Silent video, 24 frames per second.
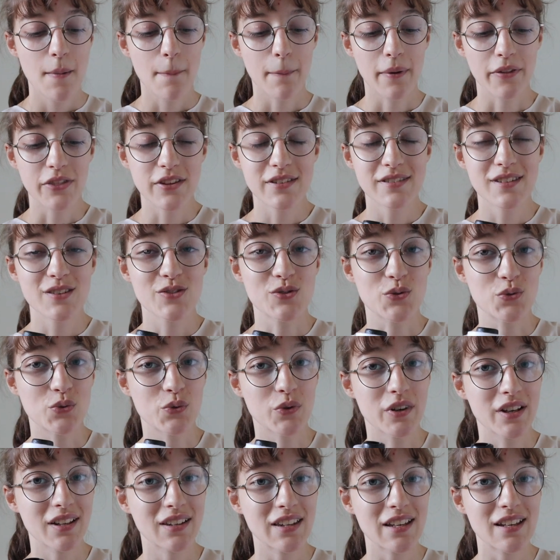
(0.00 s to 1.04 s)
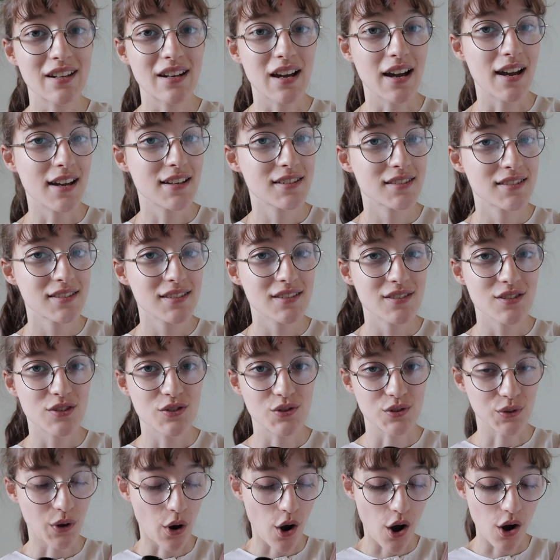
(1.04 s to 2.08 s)
but this is really nice,
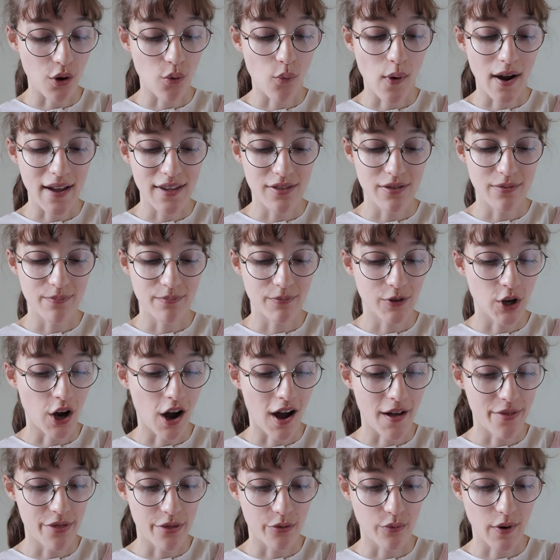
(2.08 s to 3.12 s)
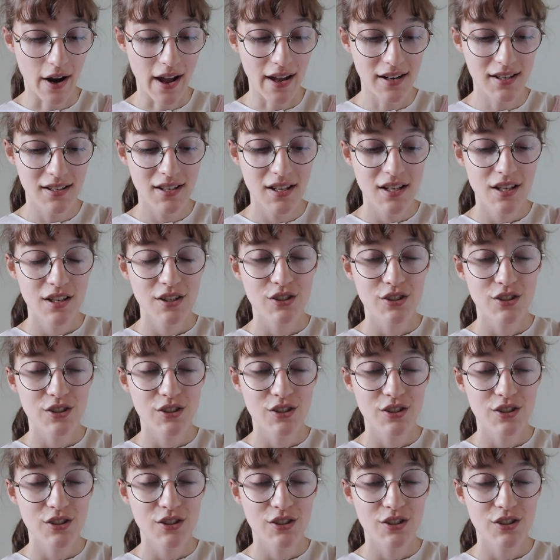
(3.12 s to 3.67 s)
strong white cotton thread.